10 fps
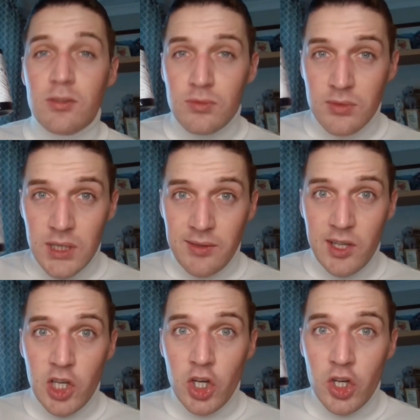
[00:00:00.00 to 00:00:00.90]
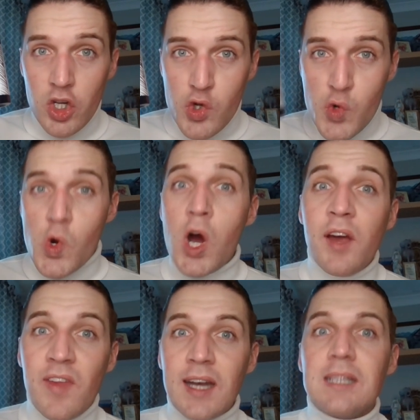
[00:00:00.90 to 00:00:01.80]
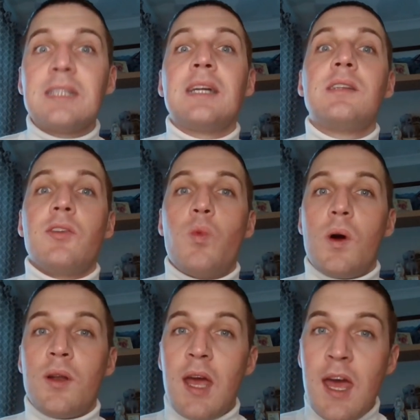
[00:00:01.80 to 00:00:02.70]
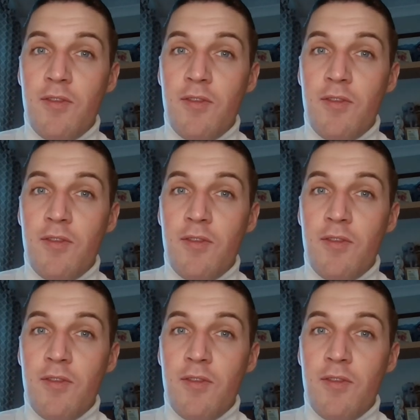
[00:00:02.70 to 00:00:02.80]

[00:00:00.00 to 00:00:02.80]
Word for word: Really, really good. Try that intensive one.